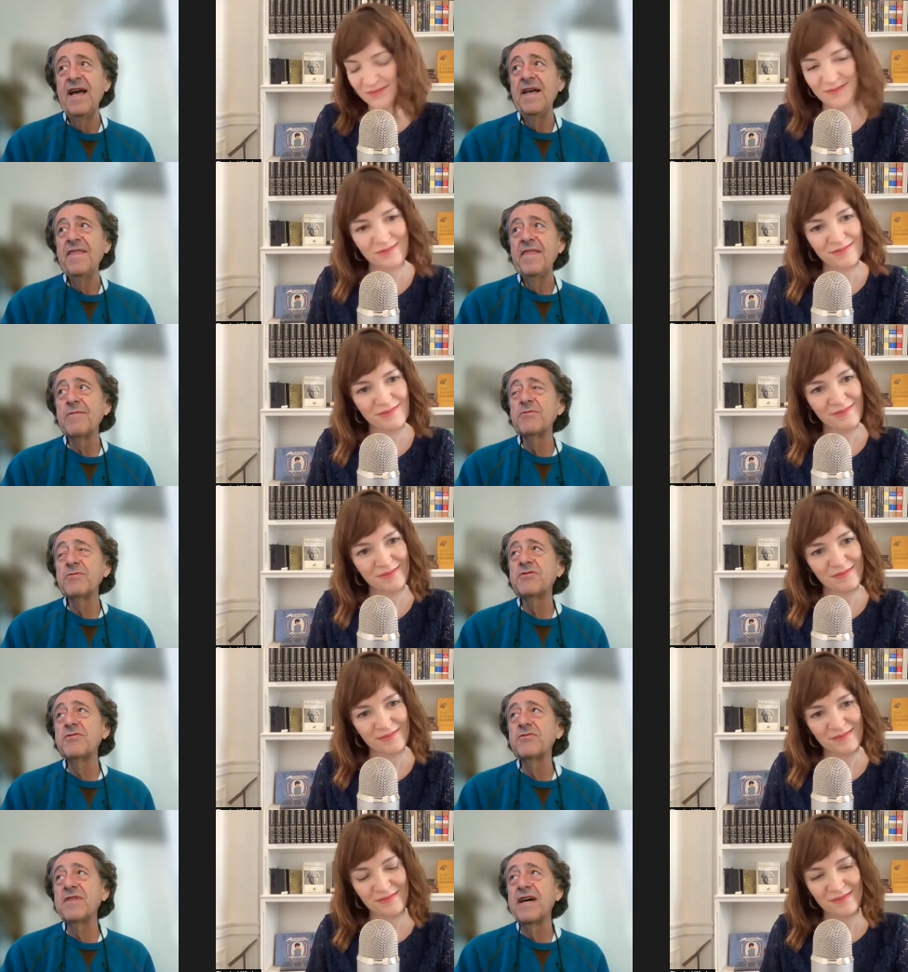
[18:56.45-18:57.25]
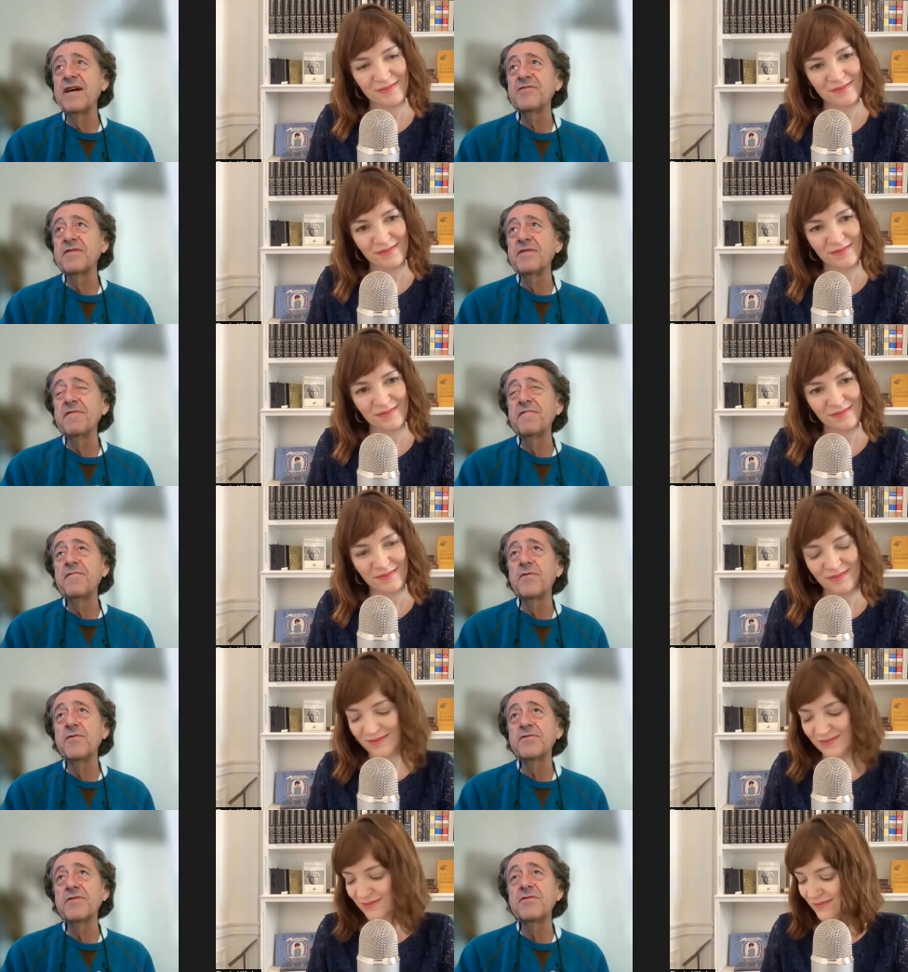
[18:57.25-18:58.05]
Speaker 1: That was
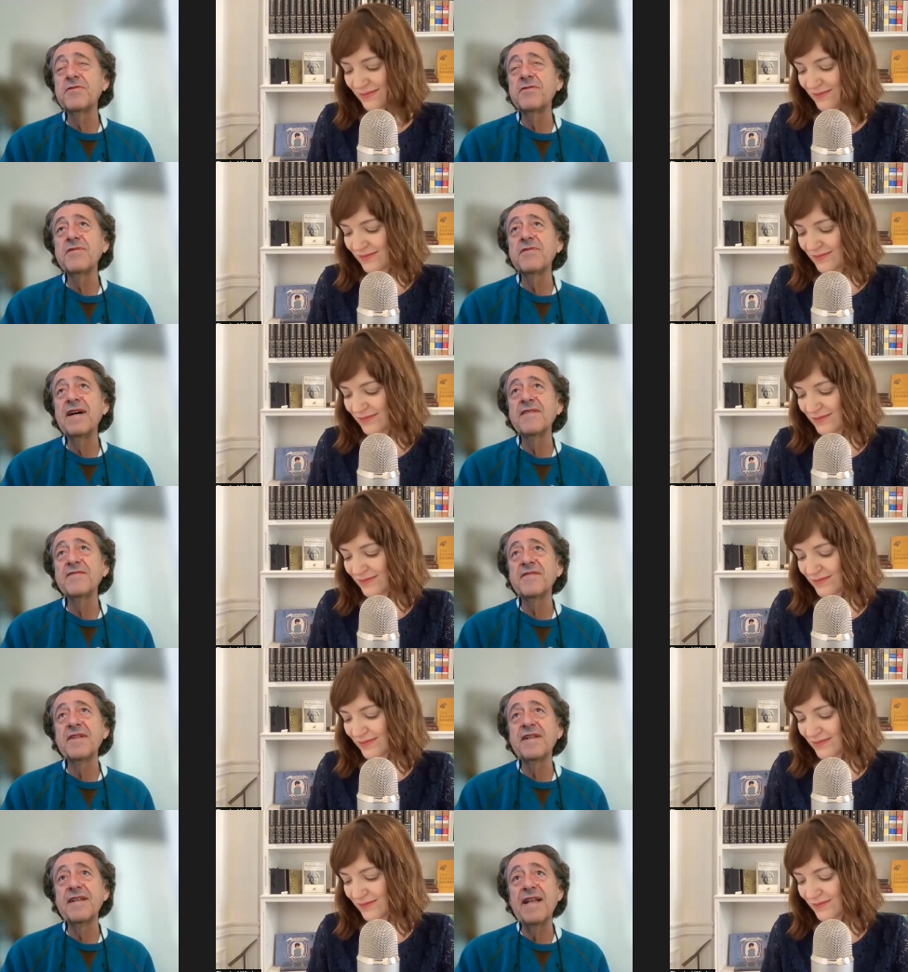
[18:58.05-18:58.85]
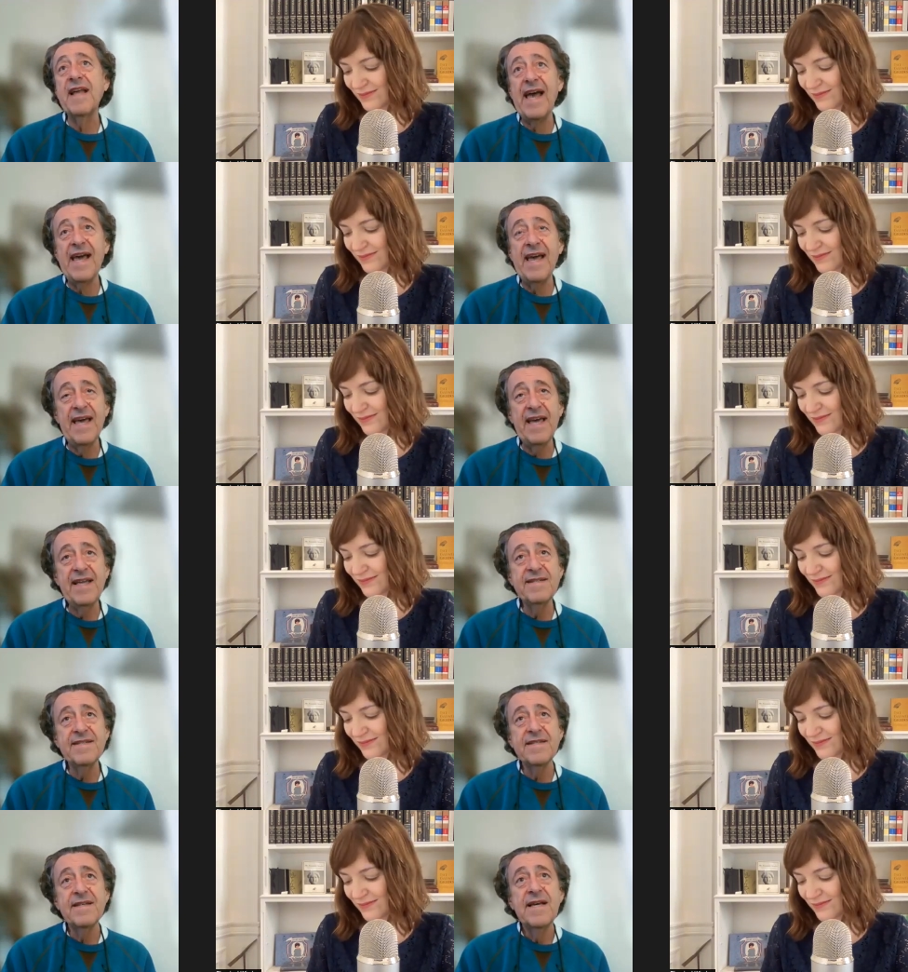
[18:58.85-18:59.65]
2004 to
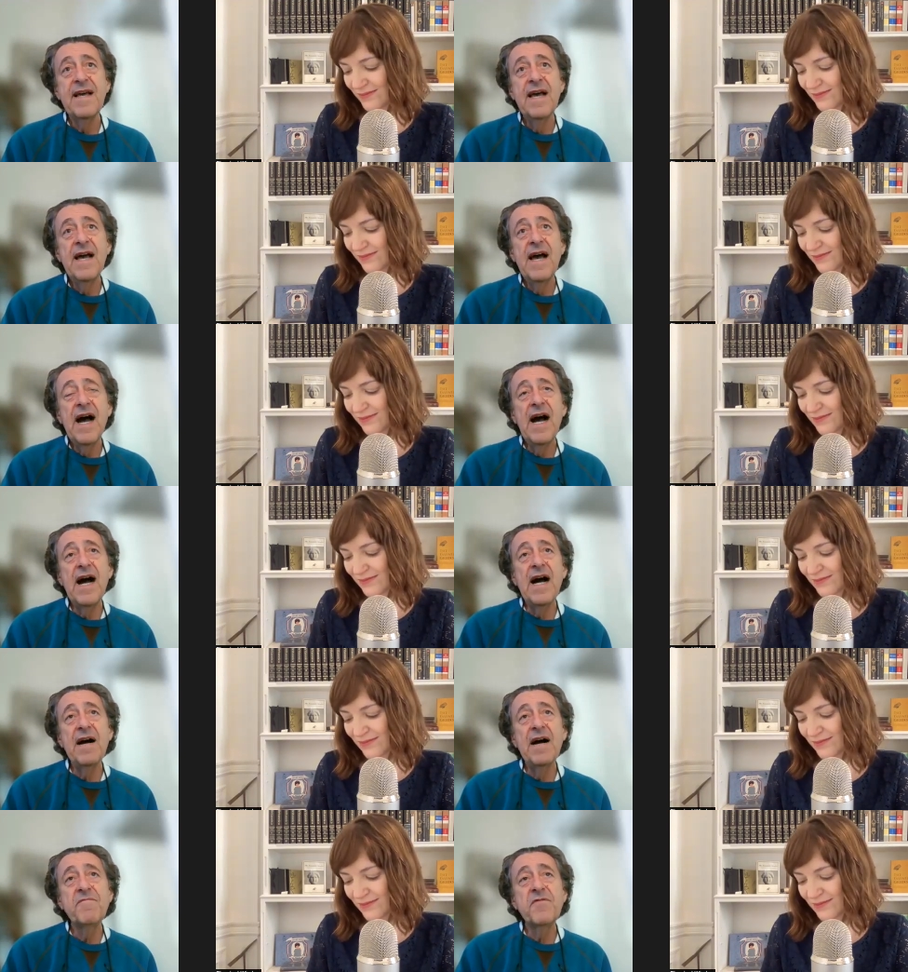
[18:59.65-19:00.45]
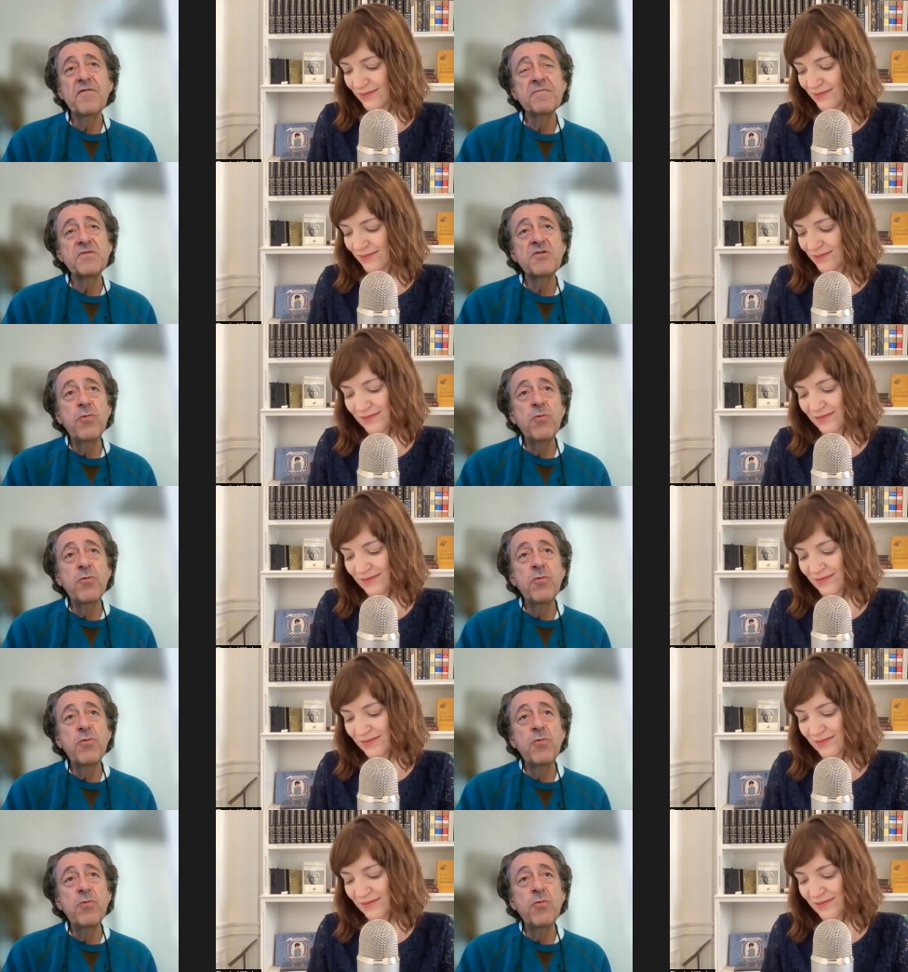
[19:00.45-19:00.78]
2008. Uh, from